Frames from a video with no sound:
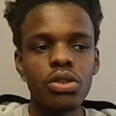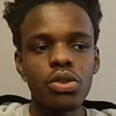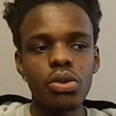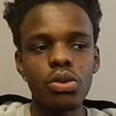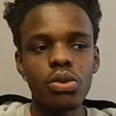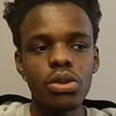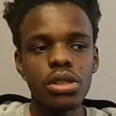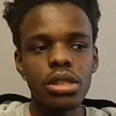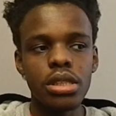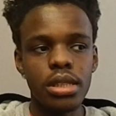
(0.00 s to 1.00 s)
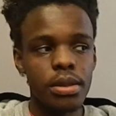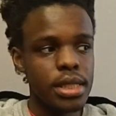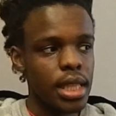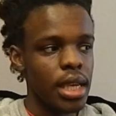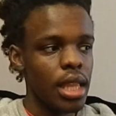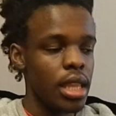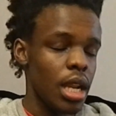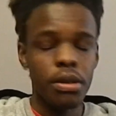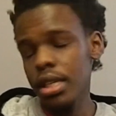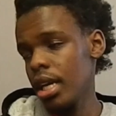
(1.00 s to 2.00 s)
So she was there, and then
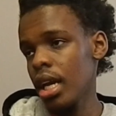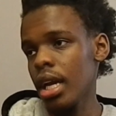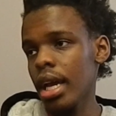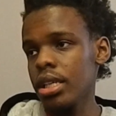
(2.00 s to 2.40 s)
I